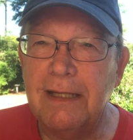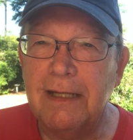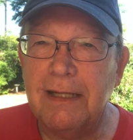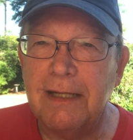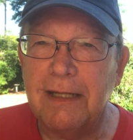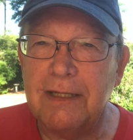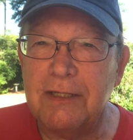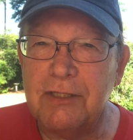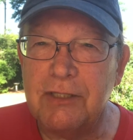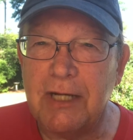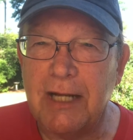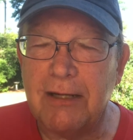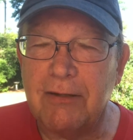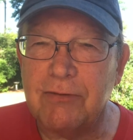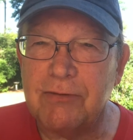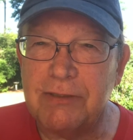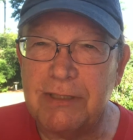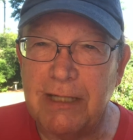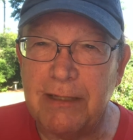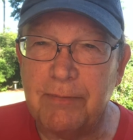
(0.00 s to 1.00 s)
And Jake
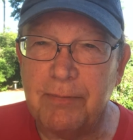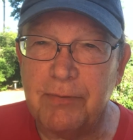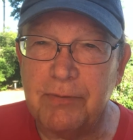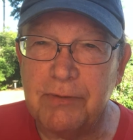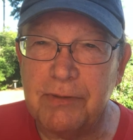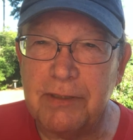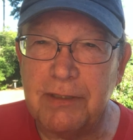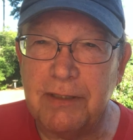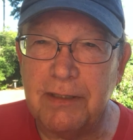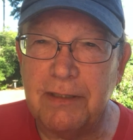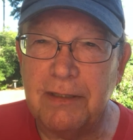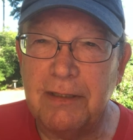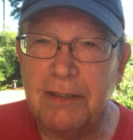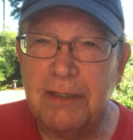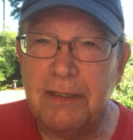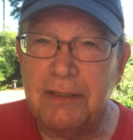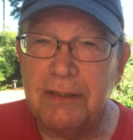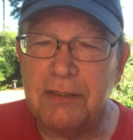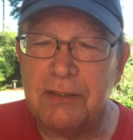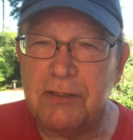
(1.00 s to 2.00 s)
was able to
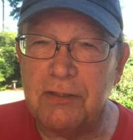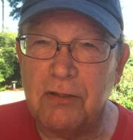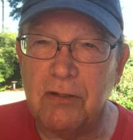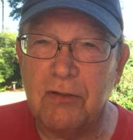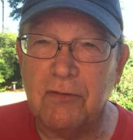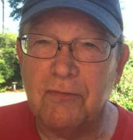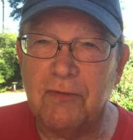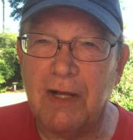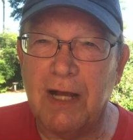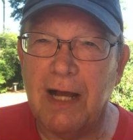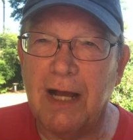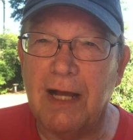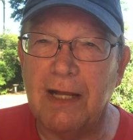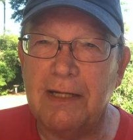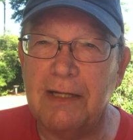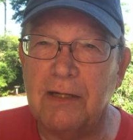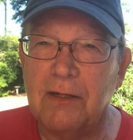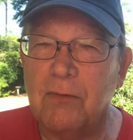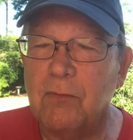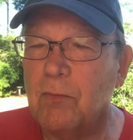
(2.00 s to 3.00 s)
serve
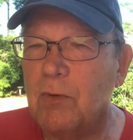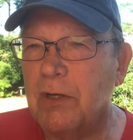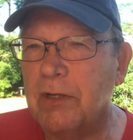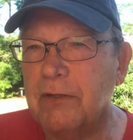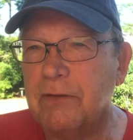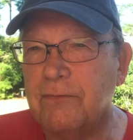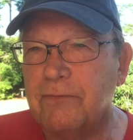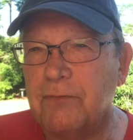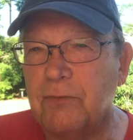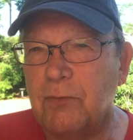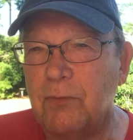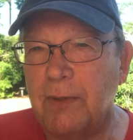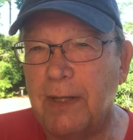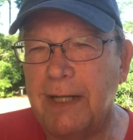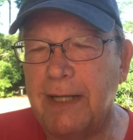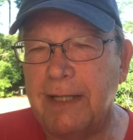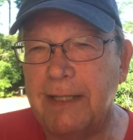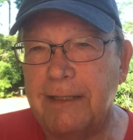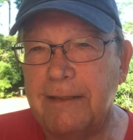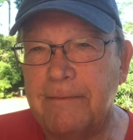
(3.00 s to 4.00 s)
God in a wonderful
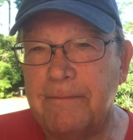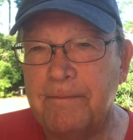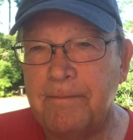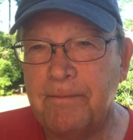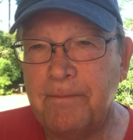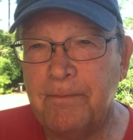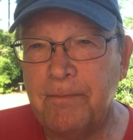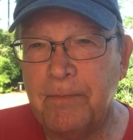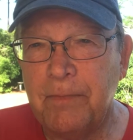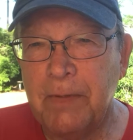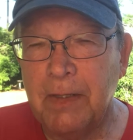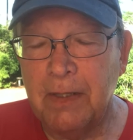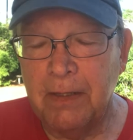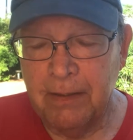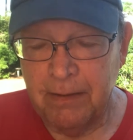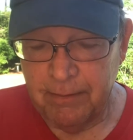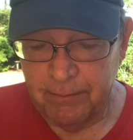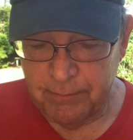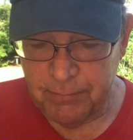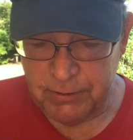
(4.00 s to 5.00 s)
way.
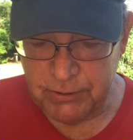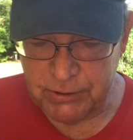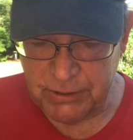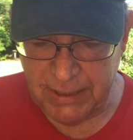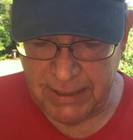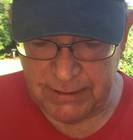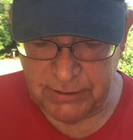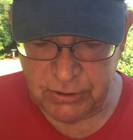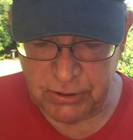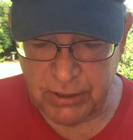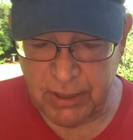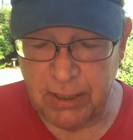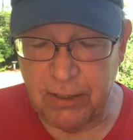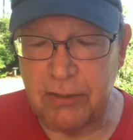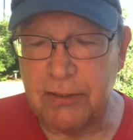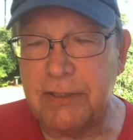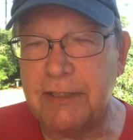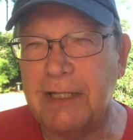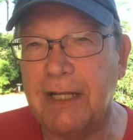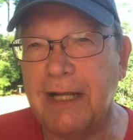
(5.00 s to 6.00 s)
But Shane
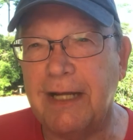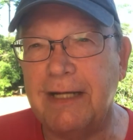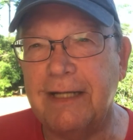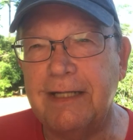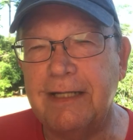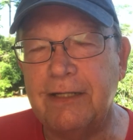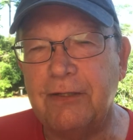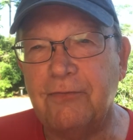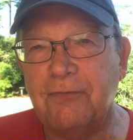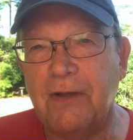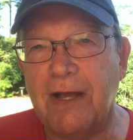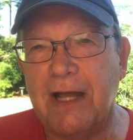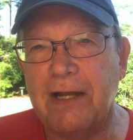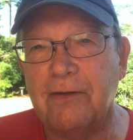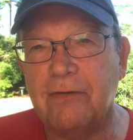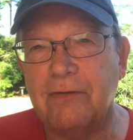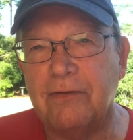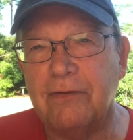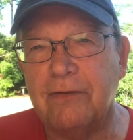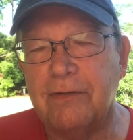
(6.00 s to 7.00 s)
shares that in his
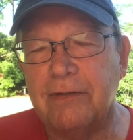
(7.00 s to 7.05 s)
final